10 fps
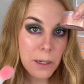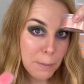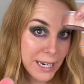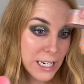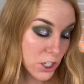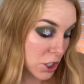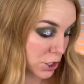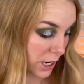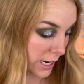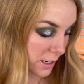Peach
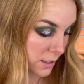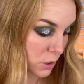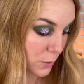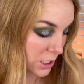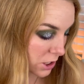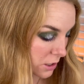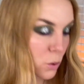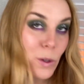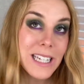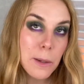shade. Sweet
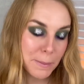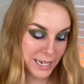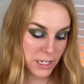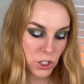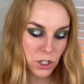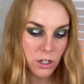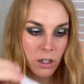Peach.